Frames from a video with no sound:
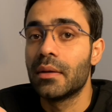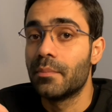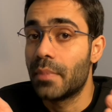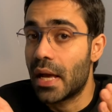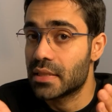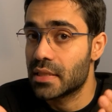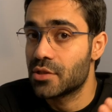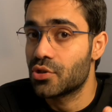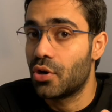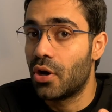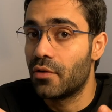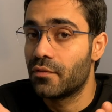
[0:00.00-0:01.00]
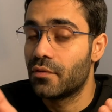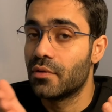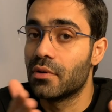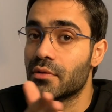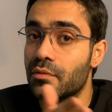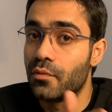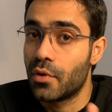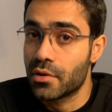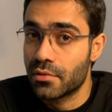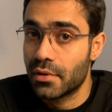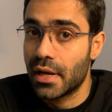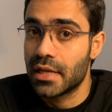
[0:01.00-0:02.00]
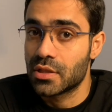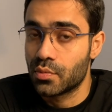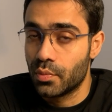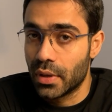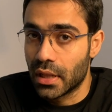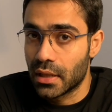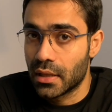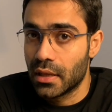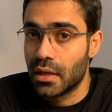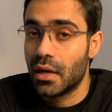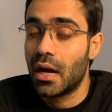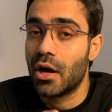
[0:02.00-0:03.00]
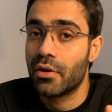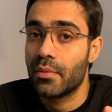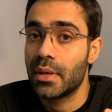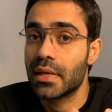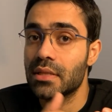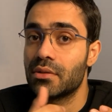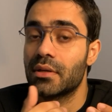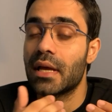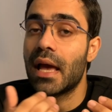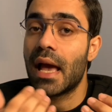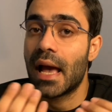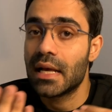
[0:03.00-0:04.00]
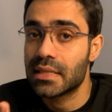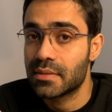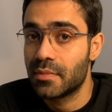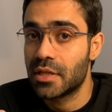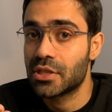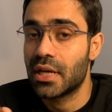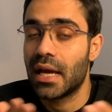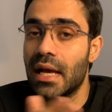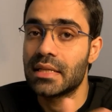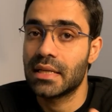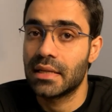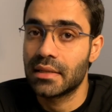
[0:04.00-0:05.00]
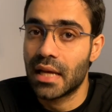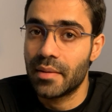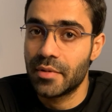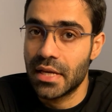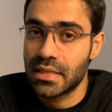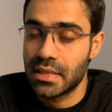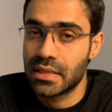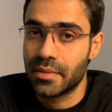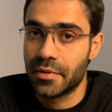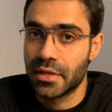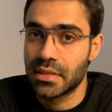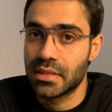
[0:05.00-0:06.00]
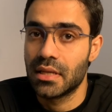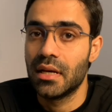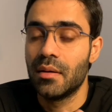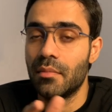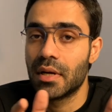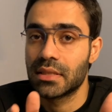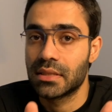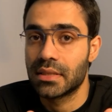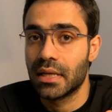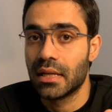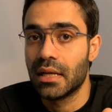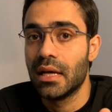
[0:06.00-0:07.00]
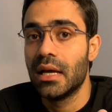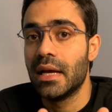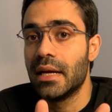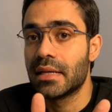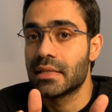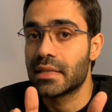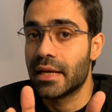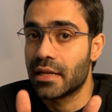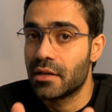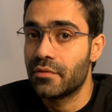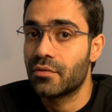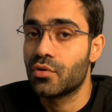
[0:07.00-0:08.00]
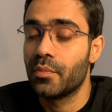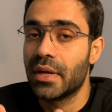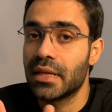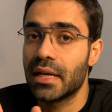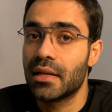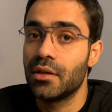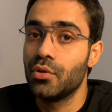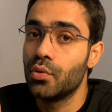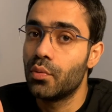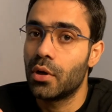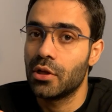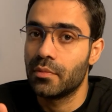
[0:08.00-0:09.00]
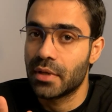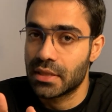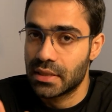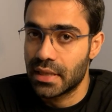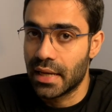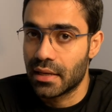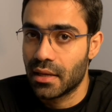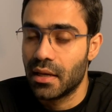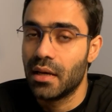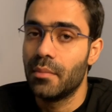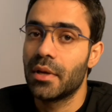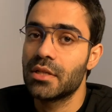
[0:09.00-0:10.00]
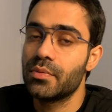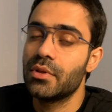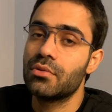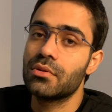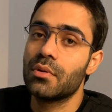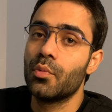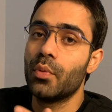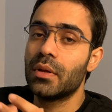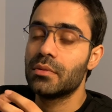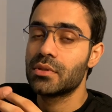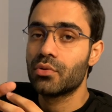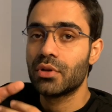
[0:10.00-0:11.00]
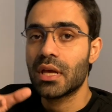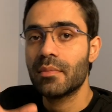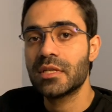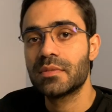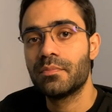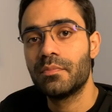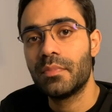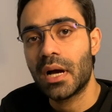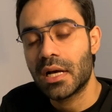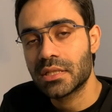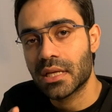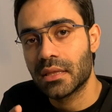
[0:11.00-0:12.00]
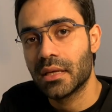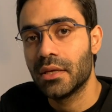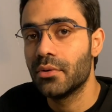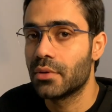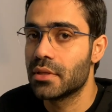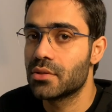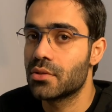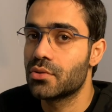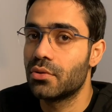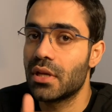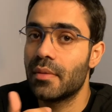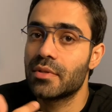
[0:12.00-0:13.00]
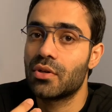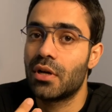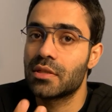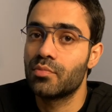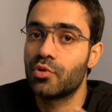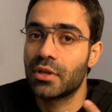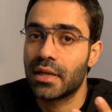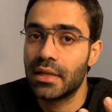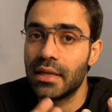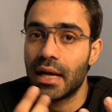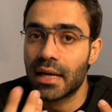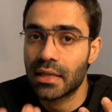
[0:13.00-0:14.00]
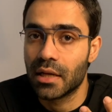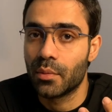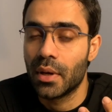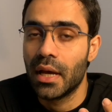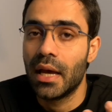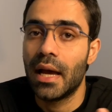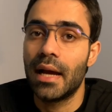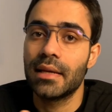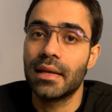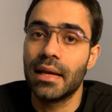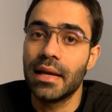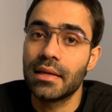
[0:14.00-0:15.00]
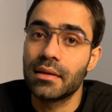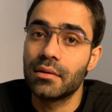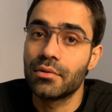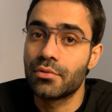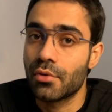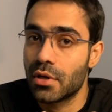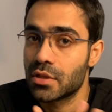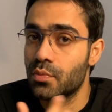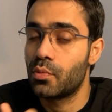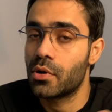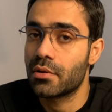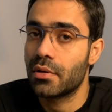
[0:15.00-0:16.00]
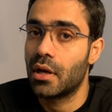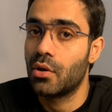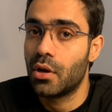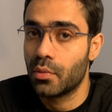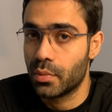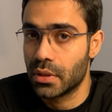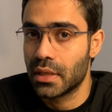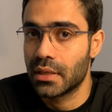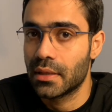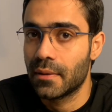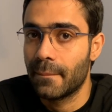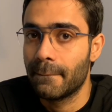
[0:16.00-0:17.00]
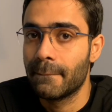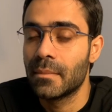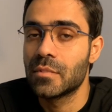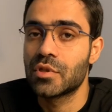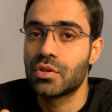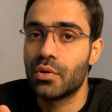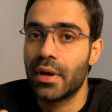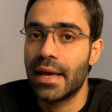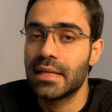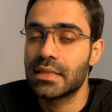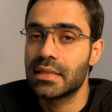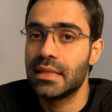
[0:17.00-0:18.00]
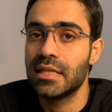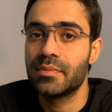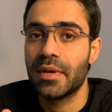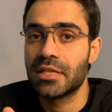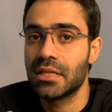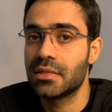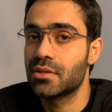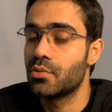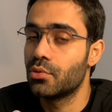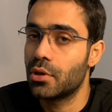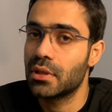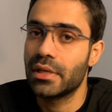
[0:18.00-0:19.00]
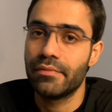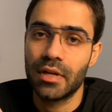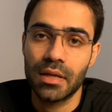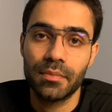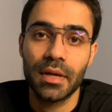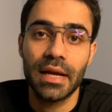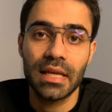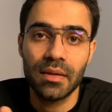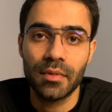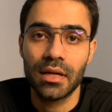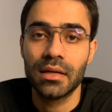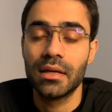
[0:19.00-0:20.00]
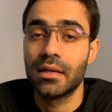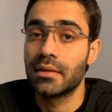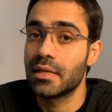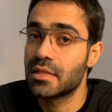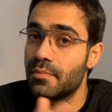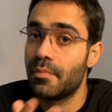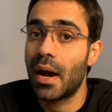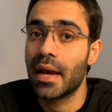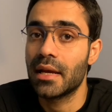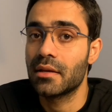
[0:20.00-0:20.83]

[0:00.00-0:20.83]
passage of water as well. However, it is not as much as in diabetes insipidus, but still it is enough to maintain a euvolumic state. Because we know when sodium is passed in the urine, so sodium is osmotically active and it draws water along with it. So hence these patients do not develop edema despite